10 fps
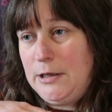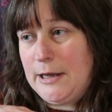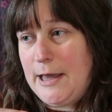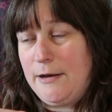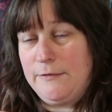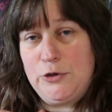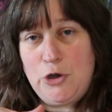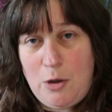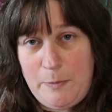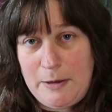you kind of
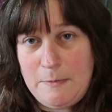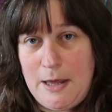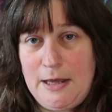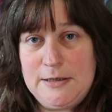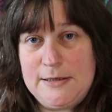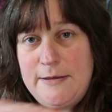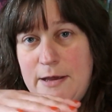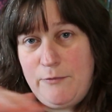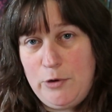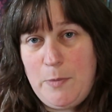topping mix, and
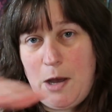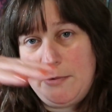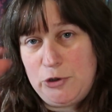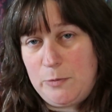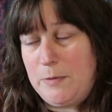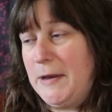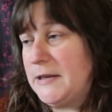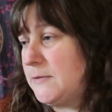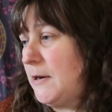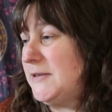then rhubarb and topping
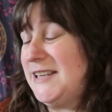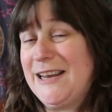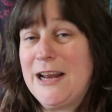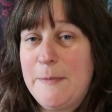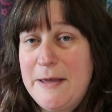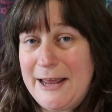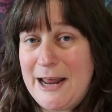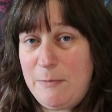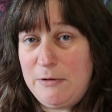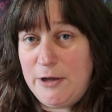mix. Well, I was thinking I'd make an
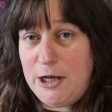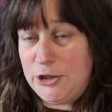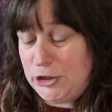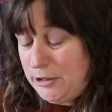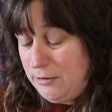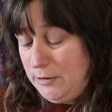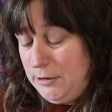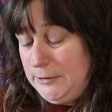apple version